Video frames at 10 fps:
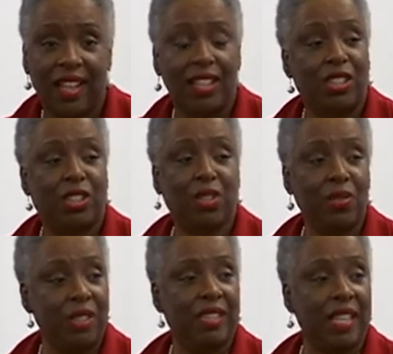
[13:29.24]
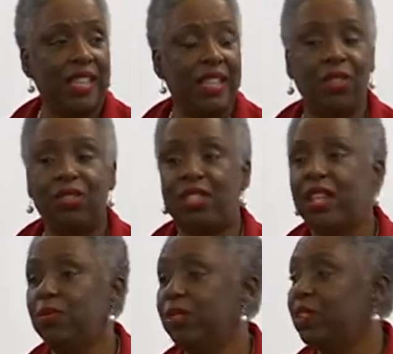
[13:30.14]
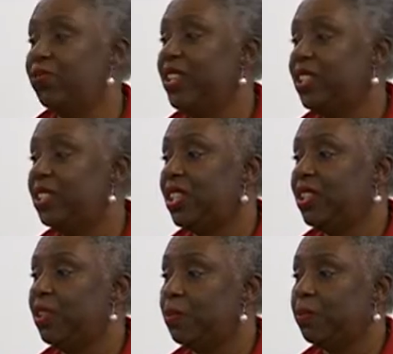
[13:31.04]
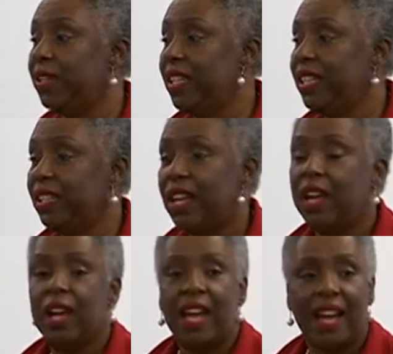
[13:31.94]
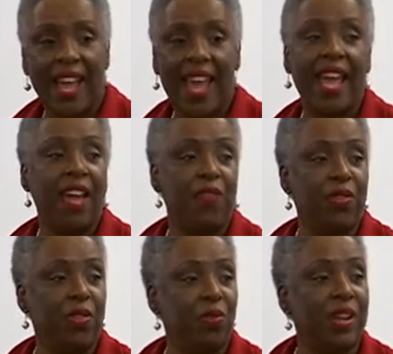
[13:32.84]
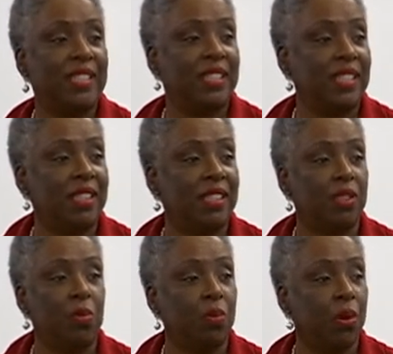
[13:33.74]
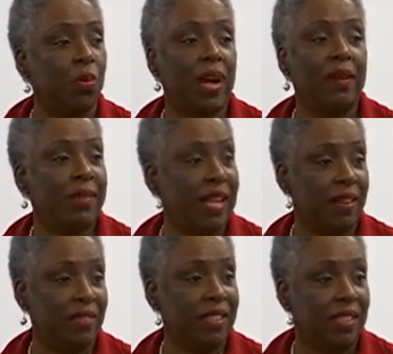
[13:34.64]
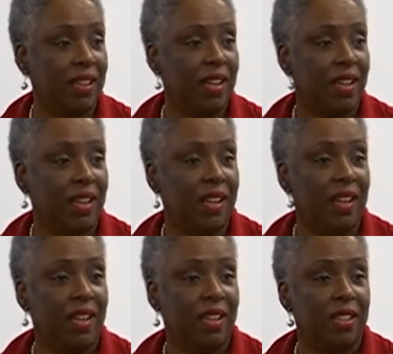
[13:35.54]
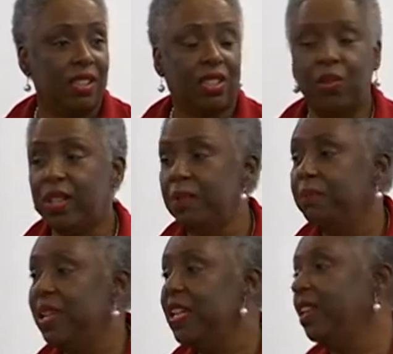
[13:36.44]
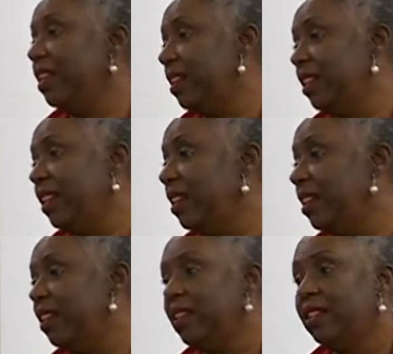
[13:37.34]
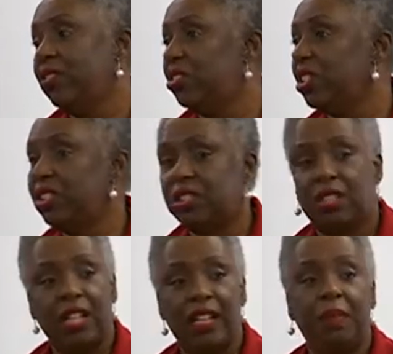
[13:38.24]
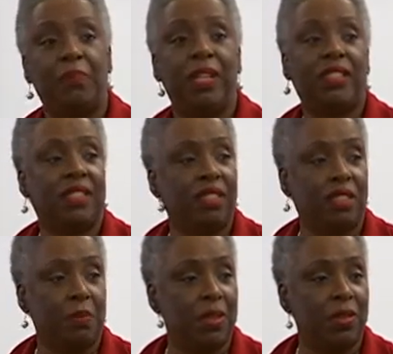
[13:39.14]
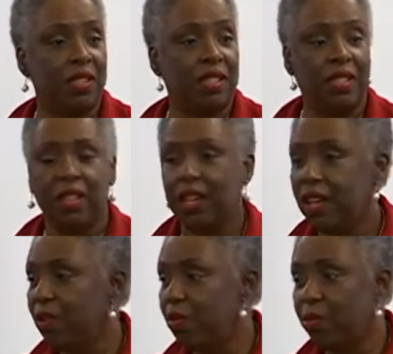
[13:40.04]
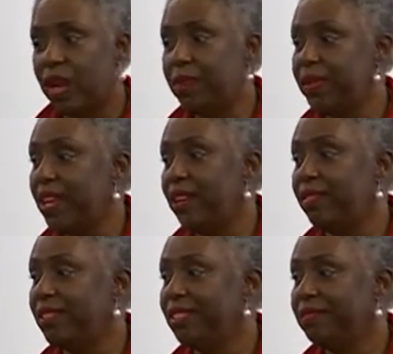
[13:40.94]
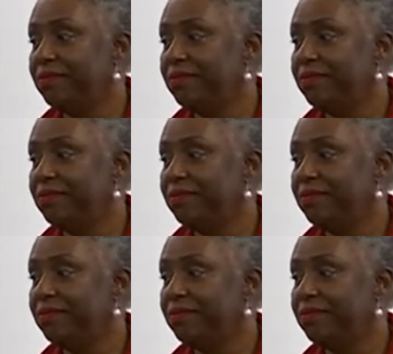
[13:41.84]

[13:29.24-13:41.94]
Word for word: As soon as that interstate was finished and complete, half of the residents were wiped out. So it immediately just, and the business community wiped out.